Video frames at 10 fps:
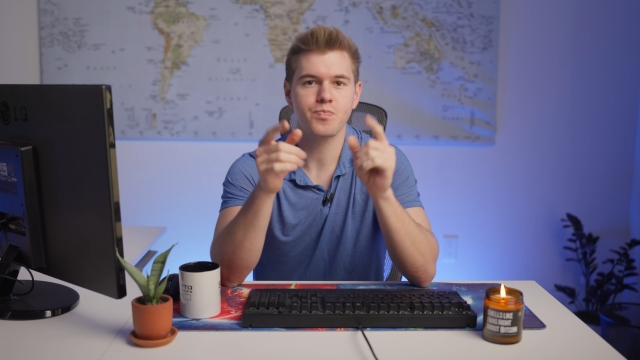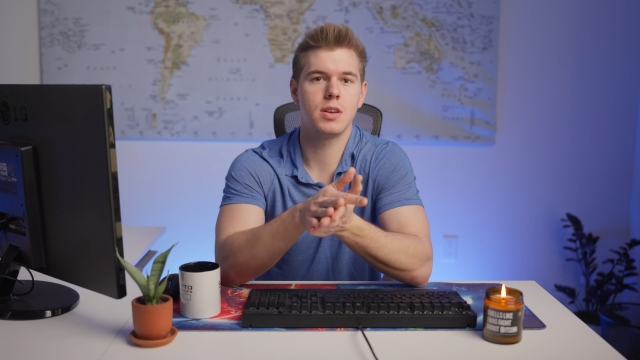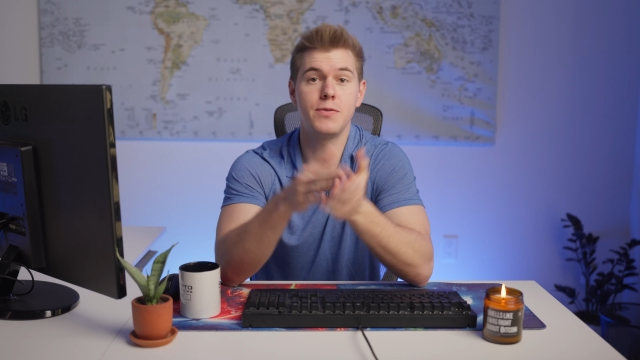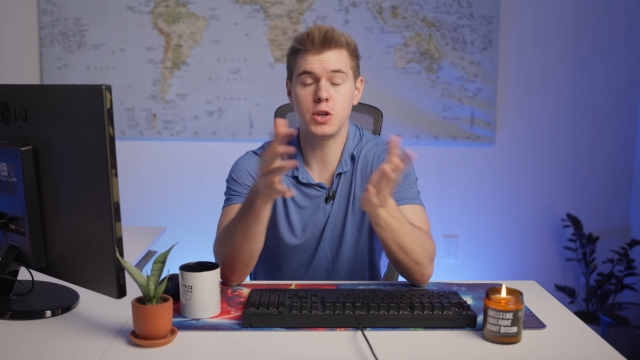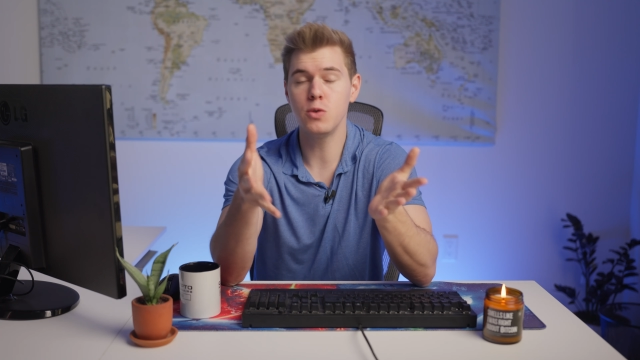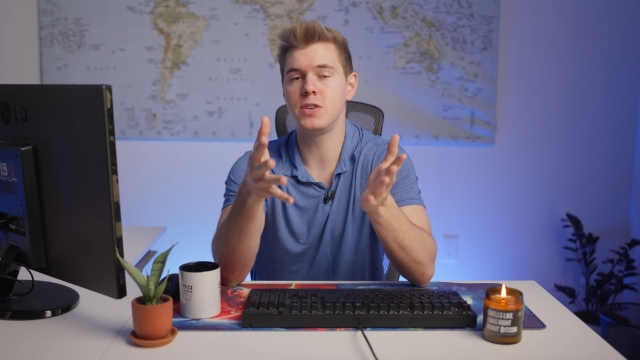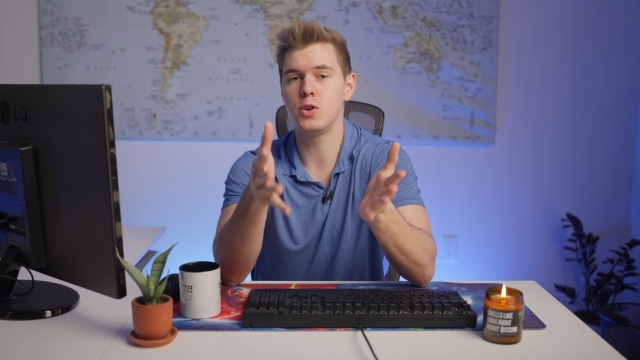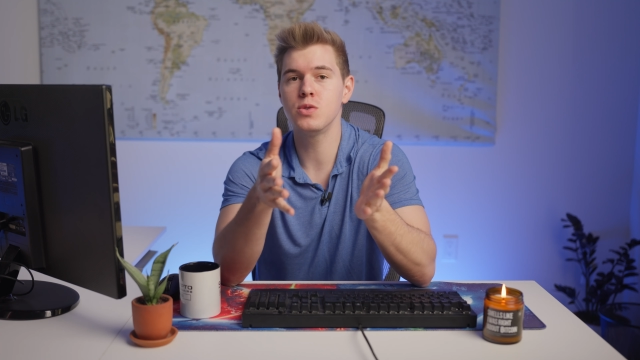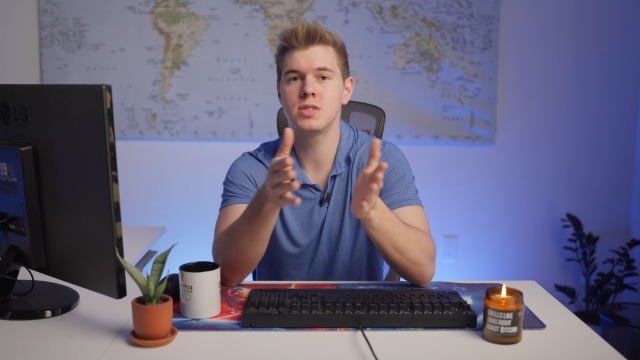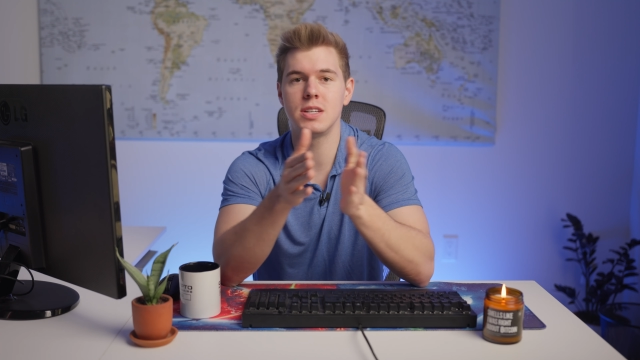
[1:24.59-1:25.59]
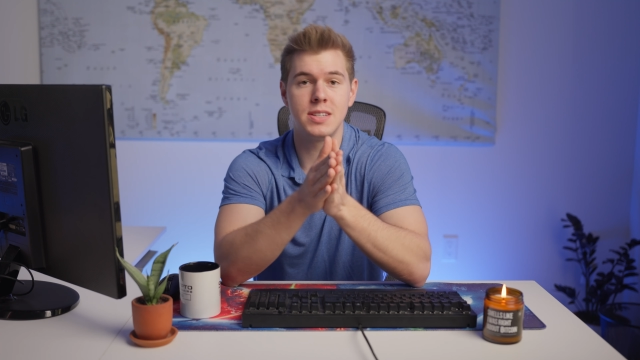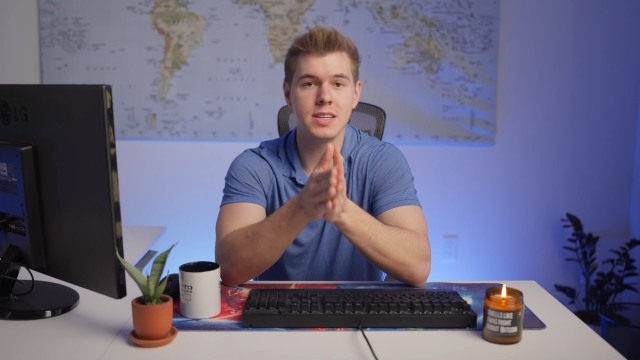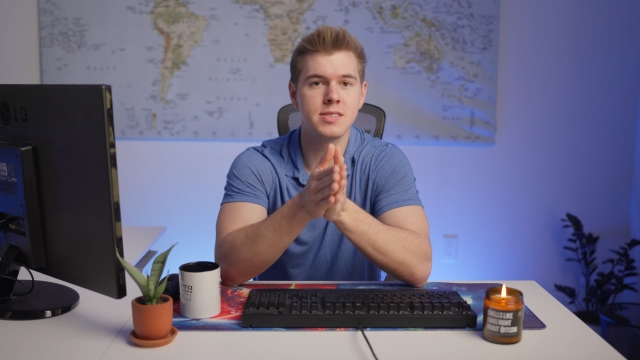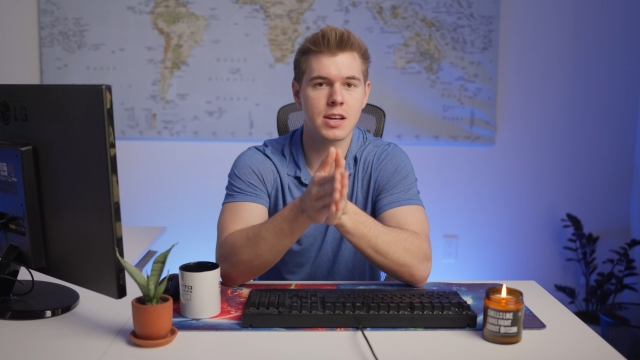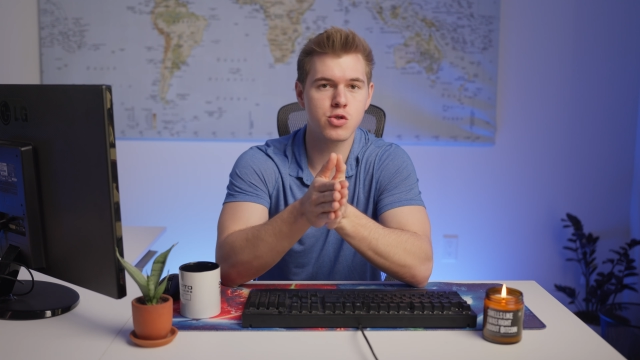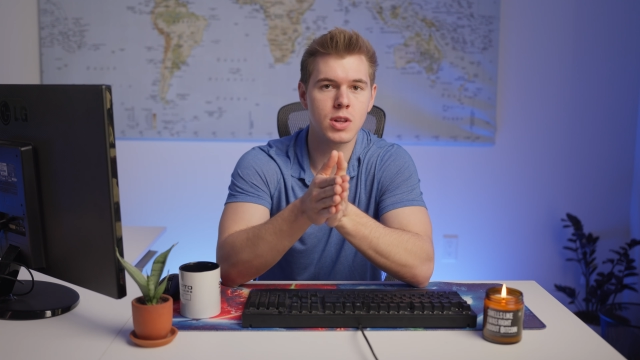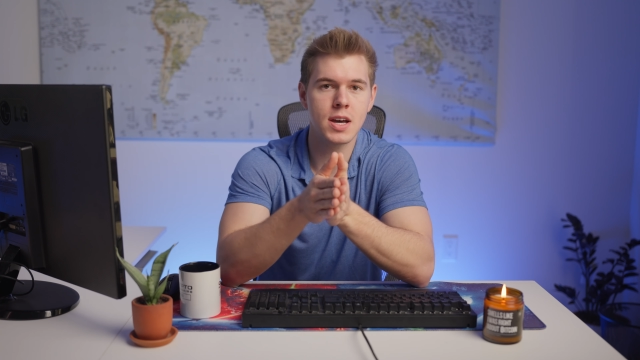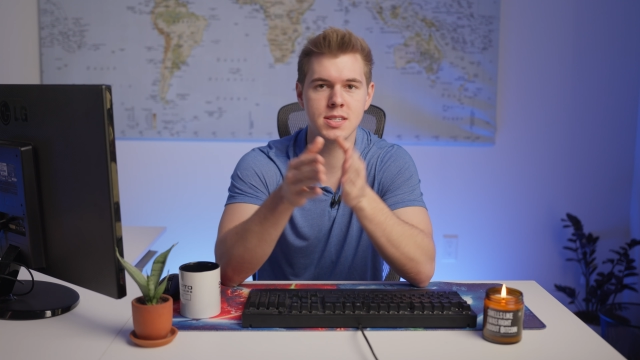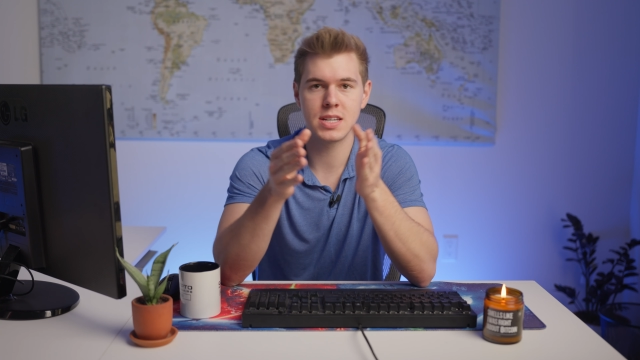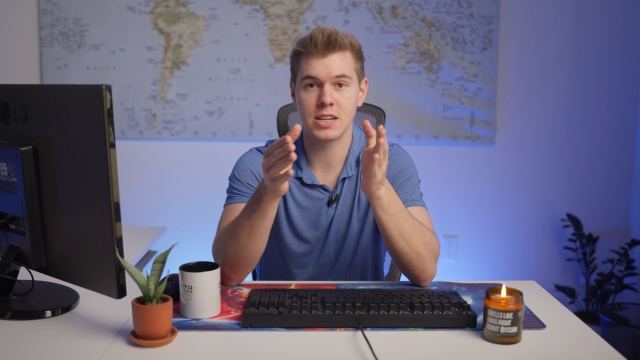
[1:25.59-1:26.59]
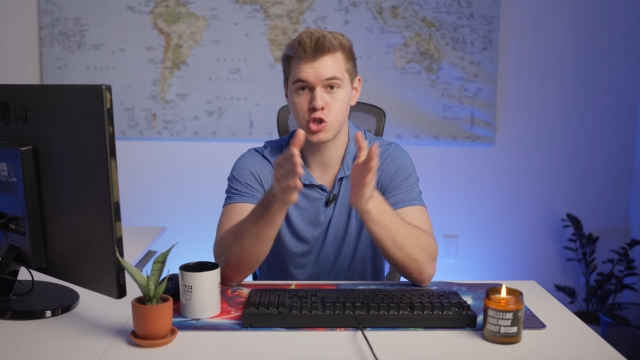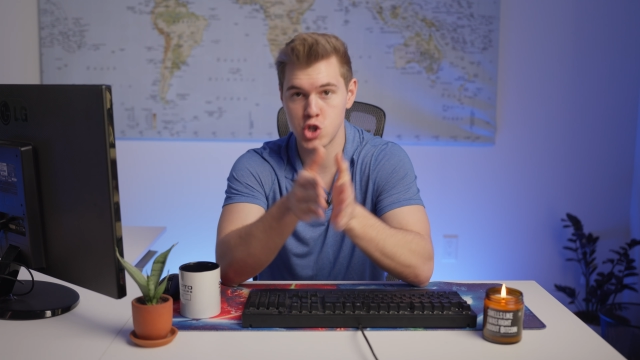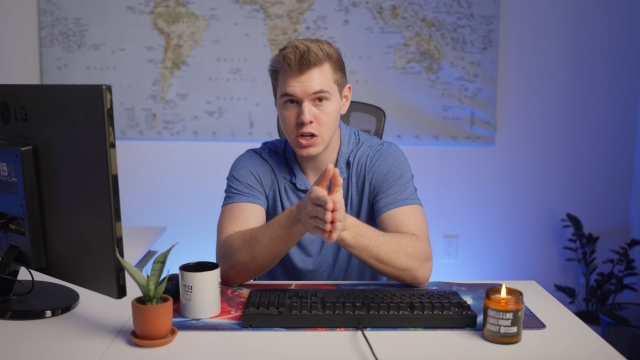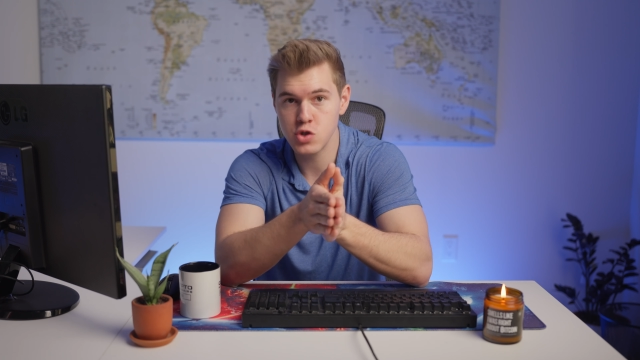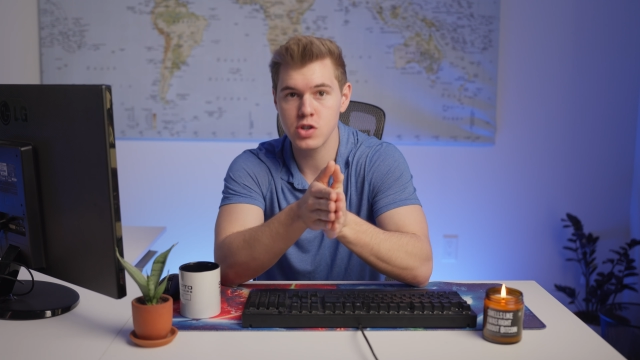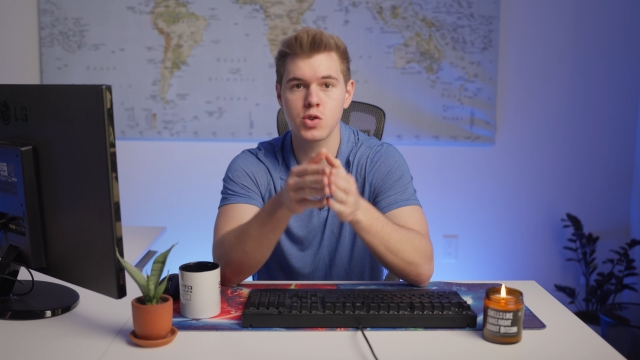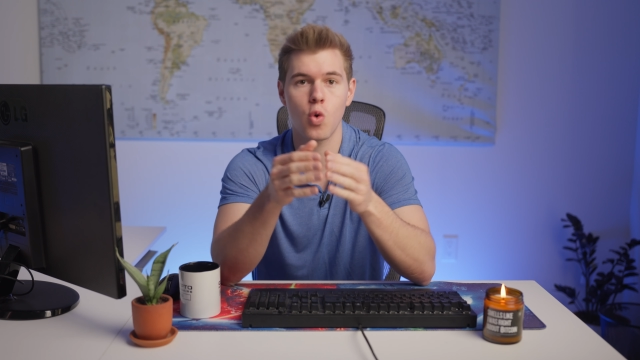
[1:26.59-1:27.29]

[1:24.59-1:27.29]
If you've used decentralized exchanges